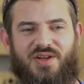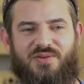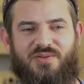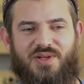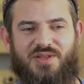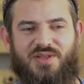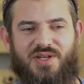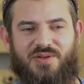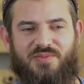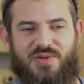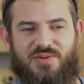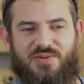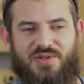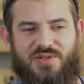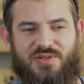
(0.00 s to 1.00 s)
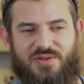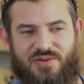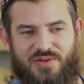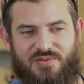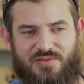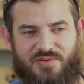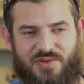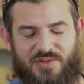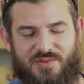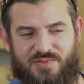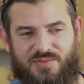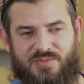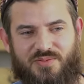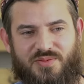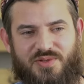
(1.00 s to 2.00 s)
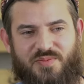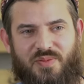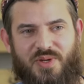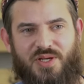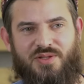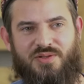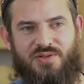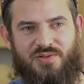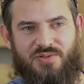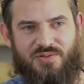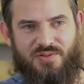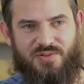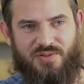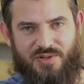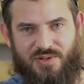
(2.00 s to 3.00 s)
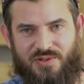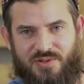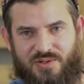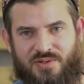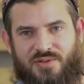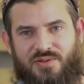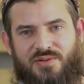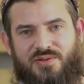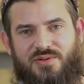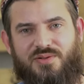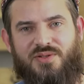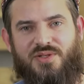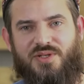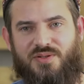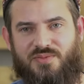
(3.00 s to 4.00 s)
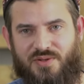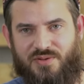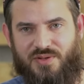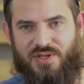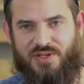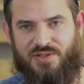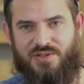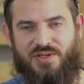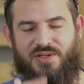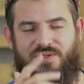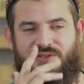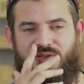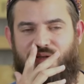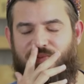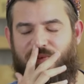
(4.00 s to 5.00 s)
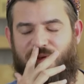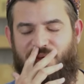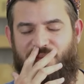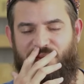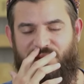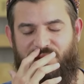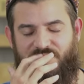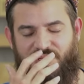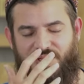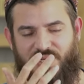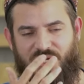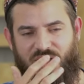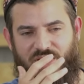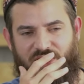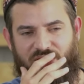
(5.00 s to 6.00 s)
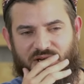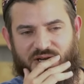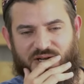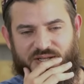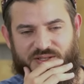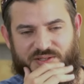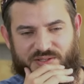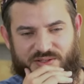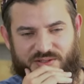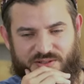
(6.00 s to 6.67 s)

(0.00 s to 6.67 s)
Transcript: One time I was going from Spain to London to see Maulana Sheikh, Sheikh Muhammad and